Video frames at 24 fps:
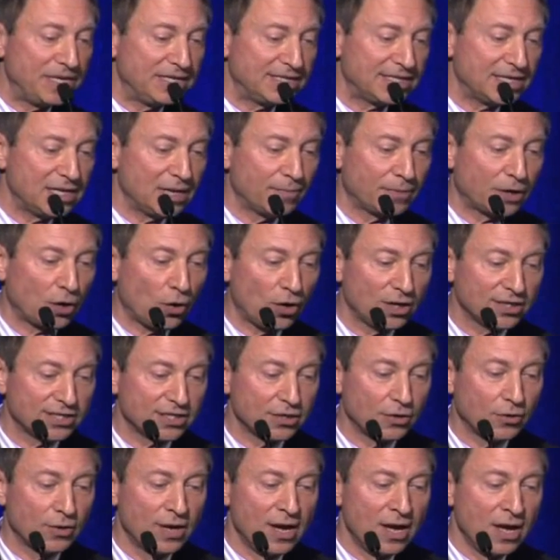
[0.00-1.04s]
babesia, but
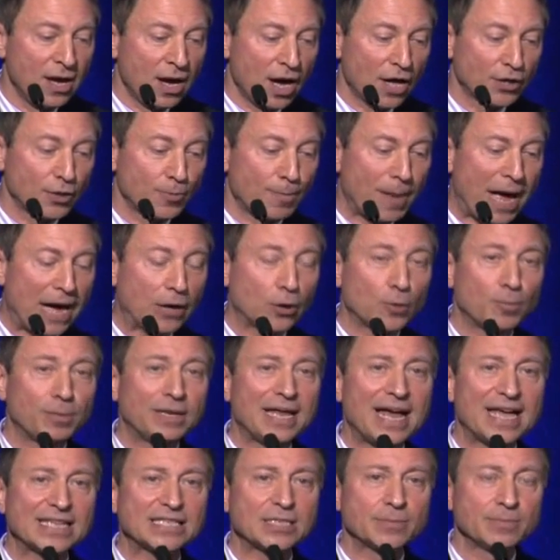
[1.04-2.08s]
also other
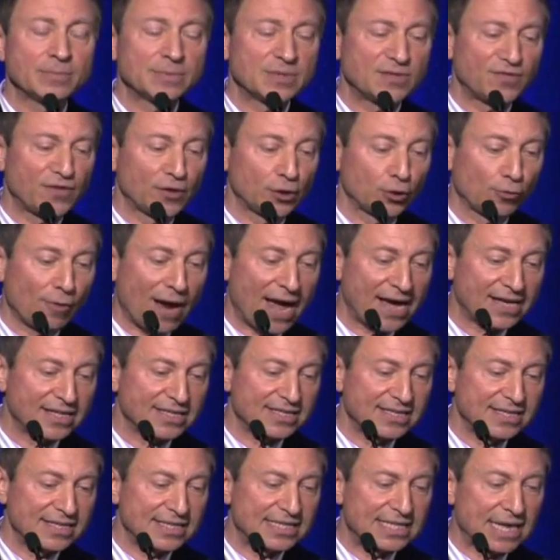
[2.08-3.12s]
pyroplasms,
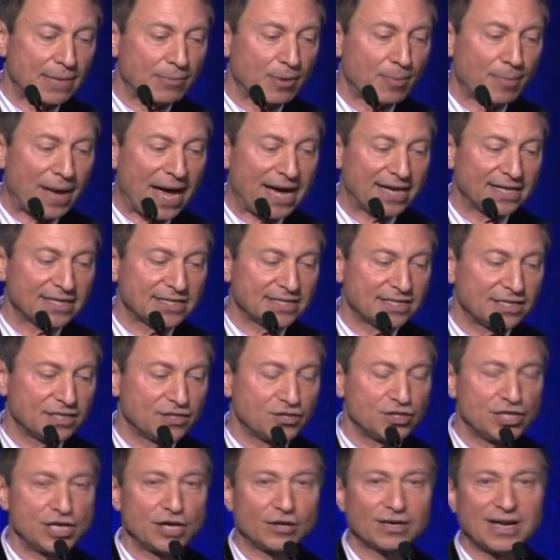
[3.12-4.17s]
filariasis,
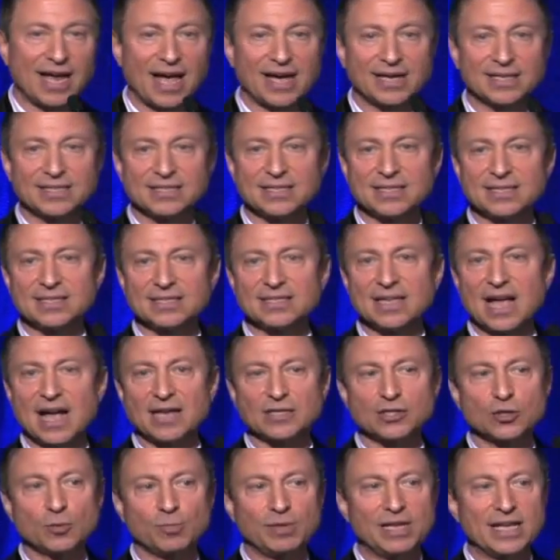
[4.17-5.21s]
amoebiasis, giardiasis,
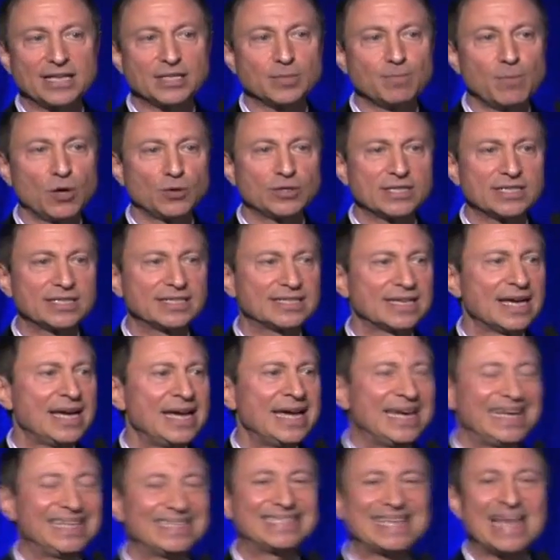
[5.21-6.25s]

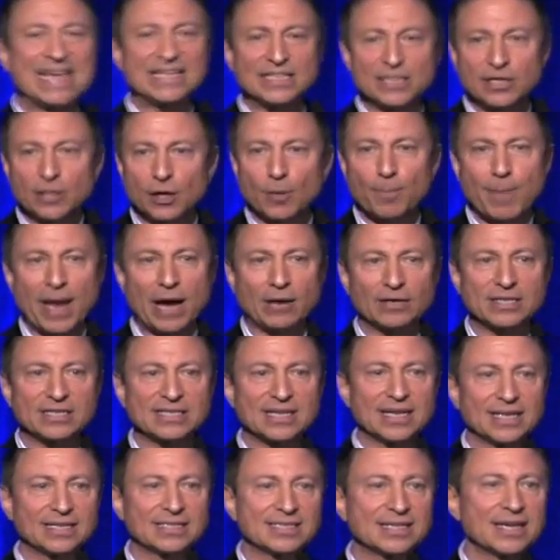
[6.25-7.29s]
toxoplasmosis, intestinal
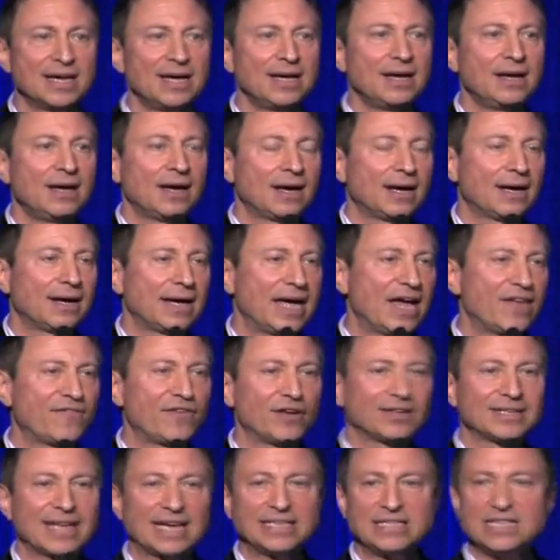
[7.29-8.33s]
parasites,
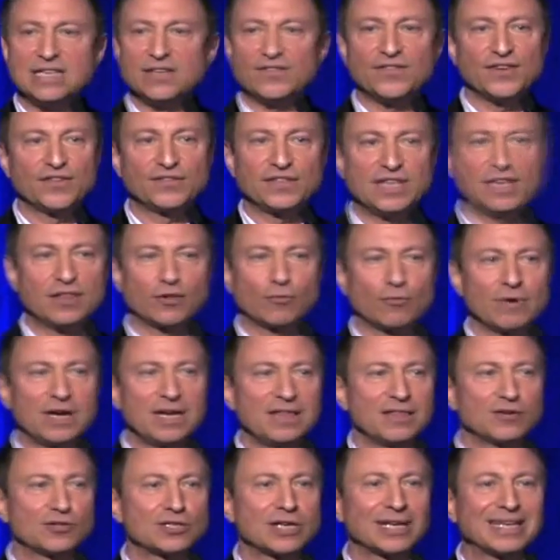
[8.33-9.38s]

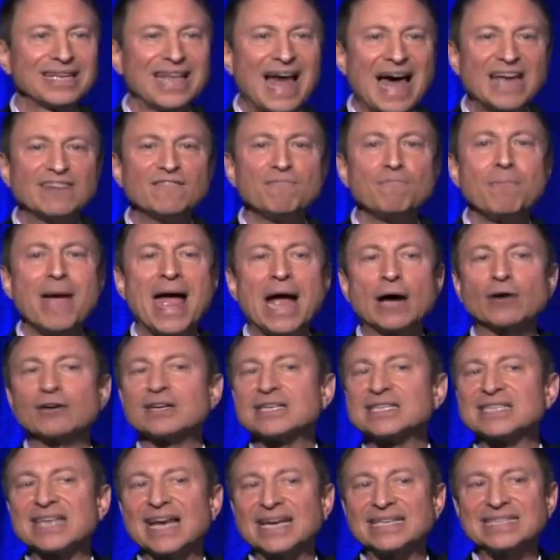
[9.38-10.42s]
FL1953. There's a lot of
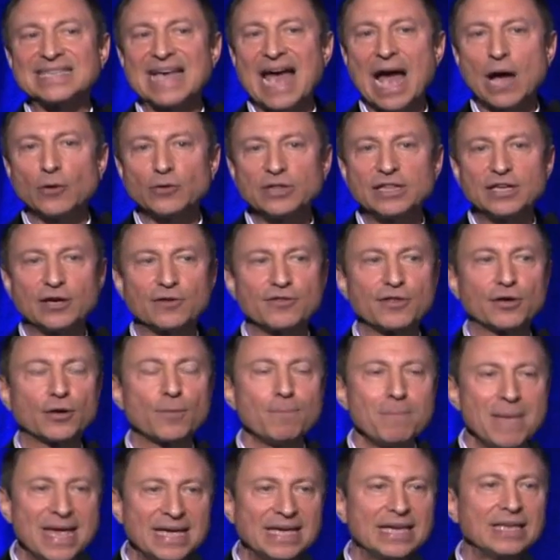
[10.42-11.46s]
parasites out there that are
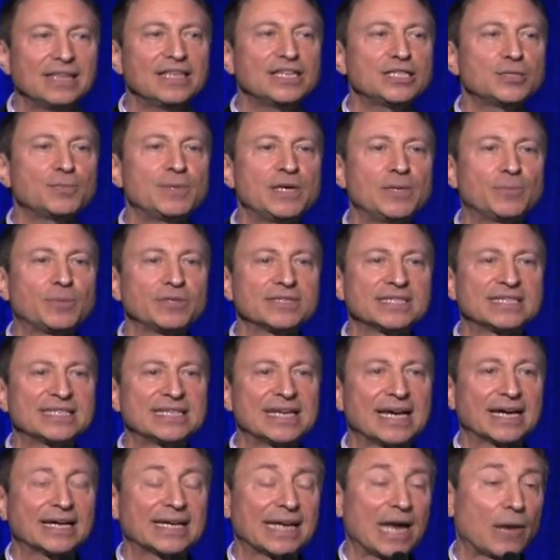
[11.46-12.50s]
making these people
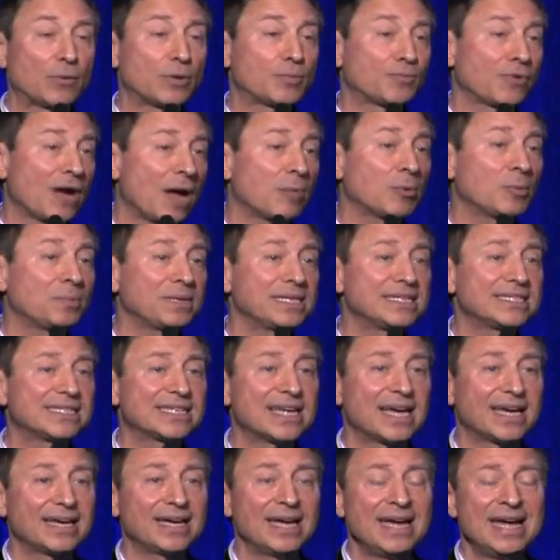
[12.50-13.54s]
sick, and I would probably
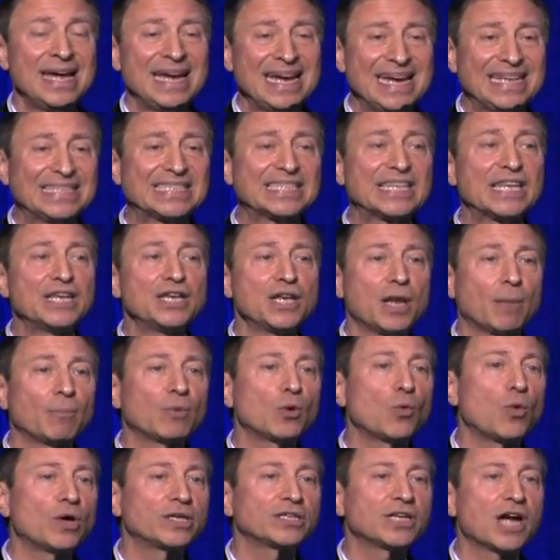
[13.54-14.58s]
say it's the
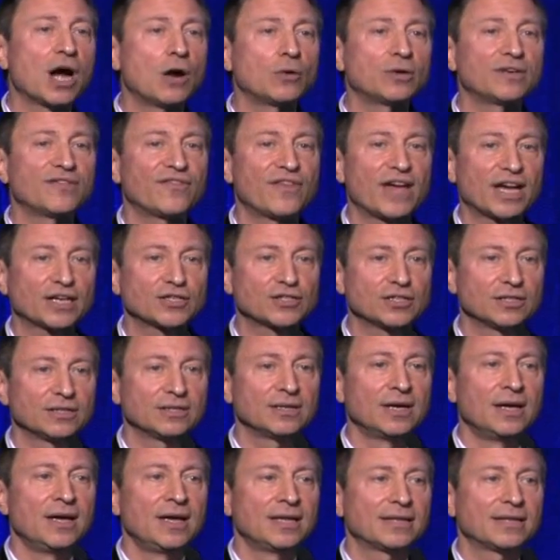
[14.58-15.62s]
number one co-infection